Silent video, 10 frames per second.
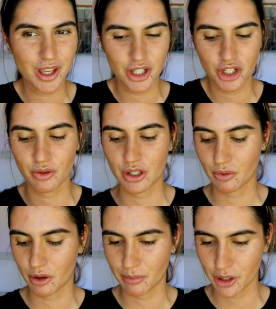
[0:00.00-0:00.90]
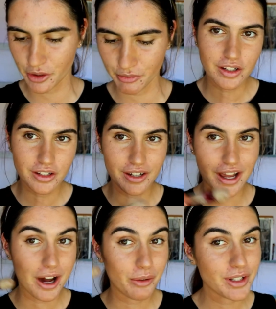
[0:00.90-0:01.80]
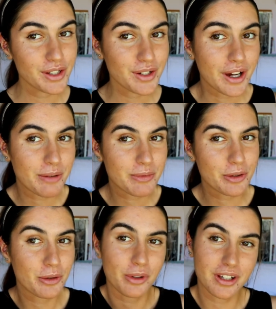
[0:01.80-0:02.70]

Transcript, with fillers: you do what you want be Now it's time to